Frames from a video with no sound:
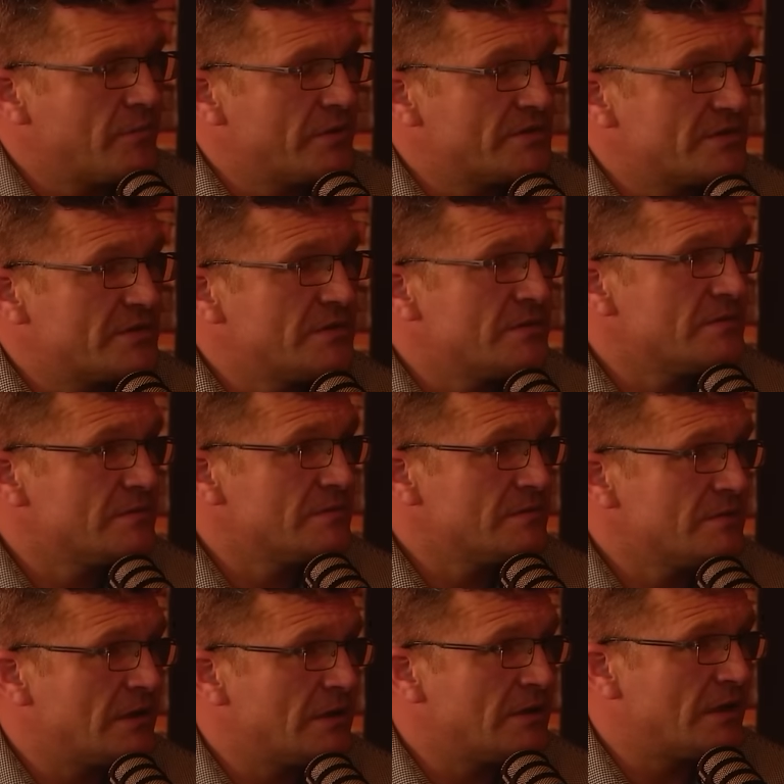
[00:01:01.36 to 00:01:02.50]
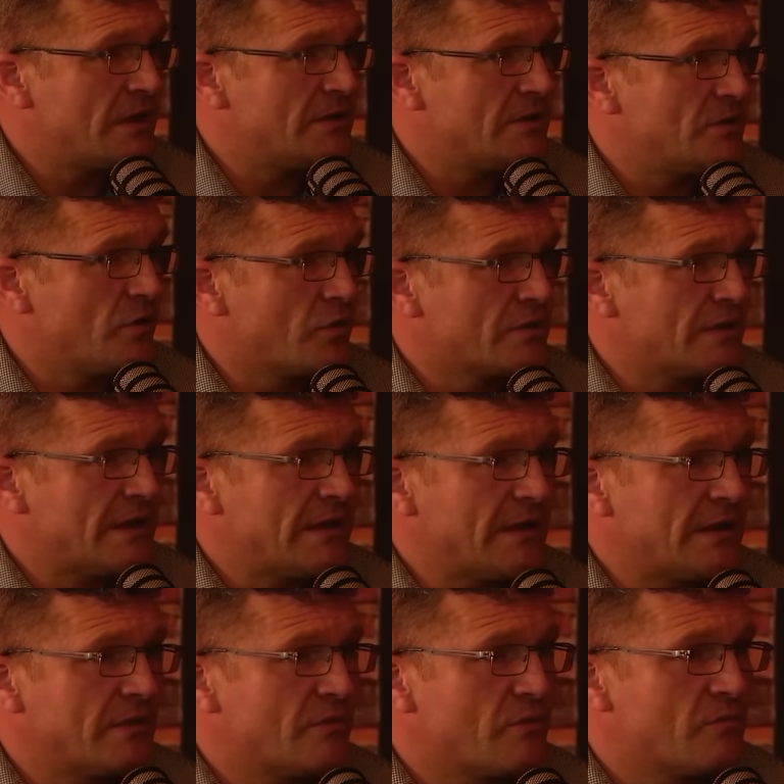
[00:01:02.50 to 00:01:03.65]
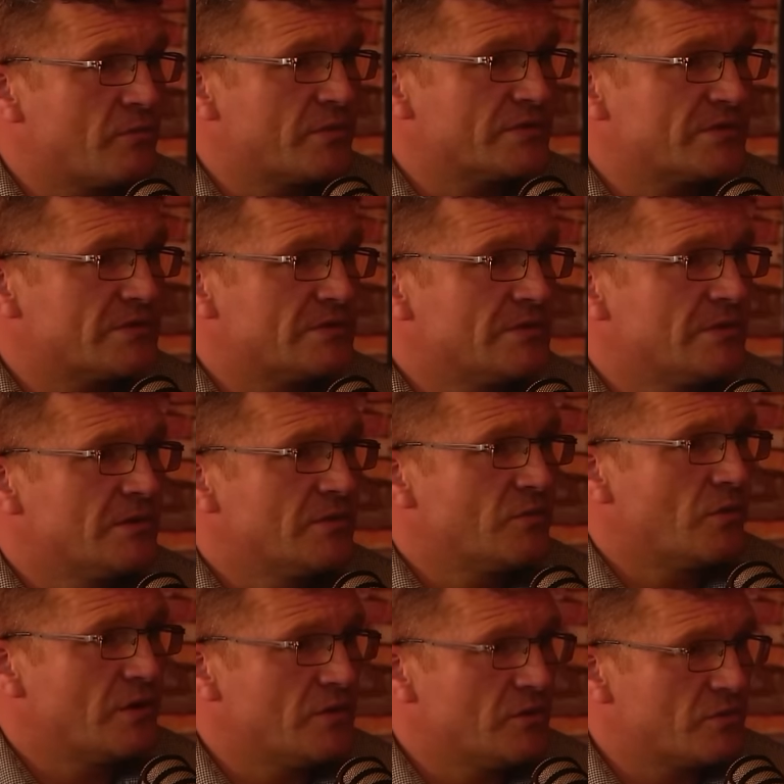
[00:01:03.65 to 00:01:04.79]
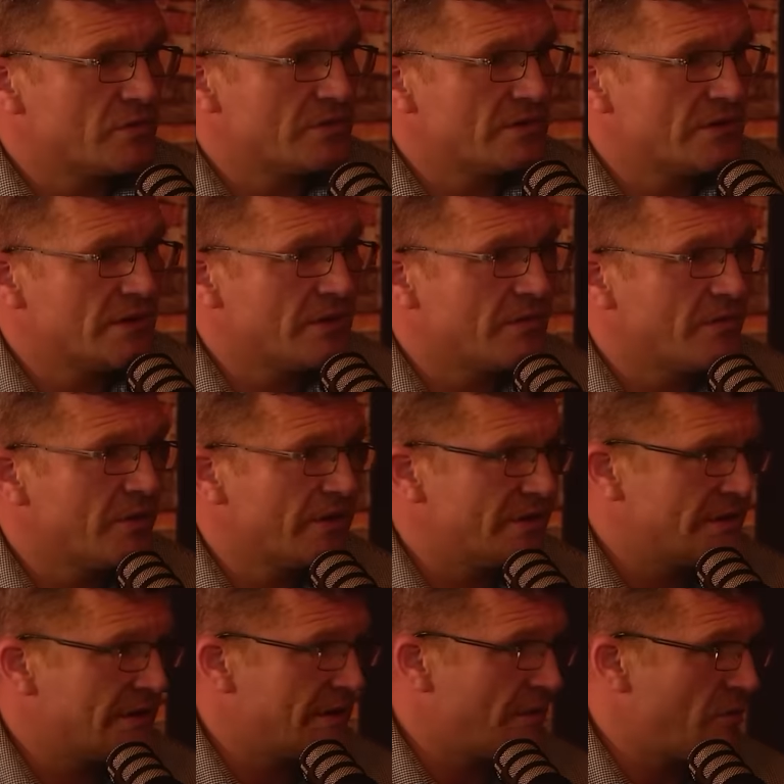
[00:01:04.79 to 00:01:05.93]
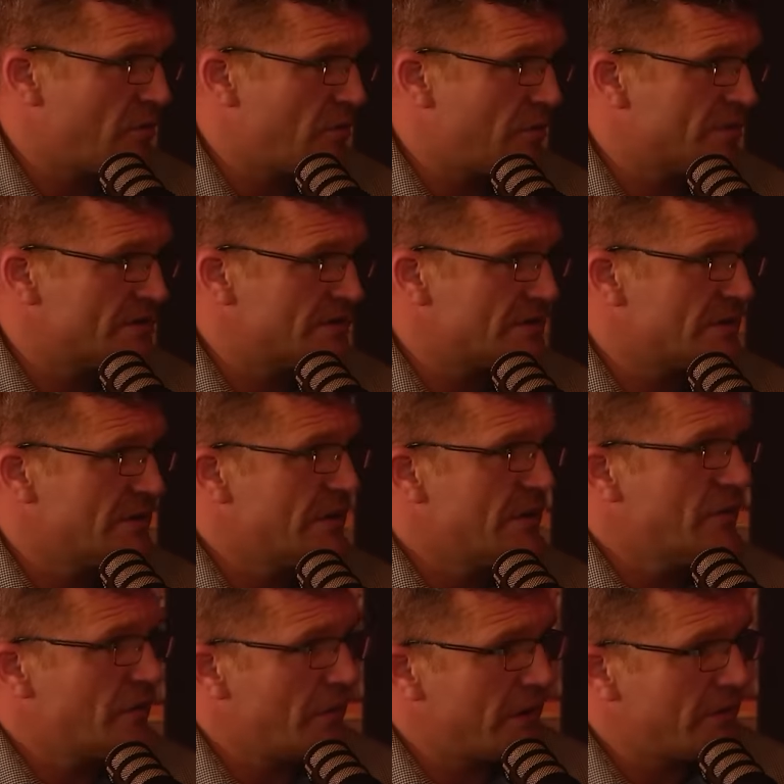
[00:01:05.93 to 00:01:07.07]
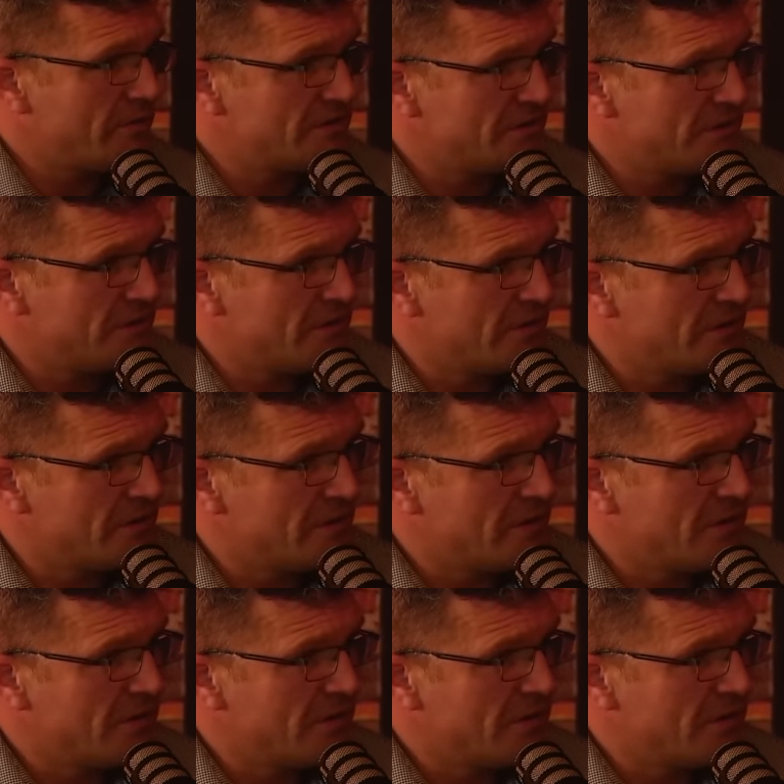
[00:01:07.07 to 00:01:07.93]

prison and and your thinking around prison while you were in there and my thinking around prison when I was in there,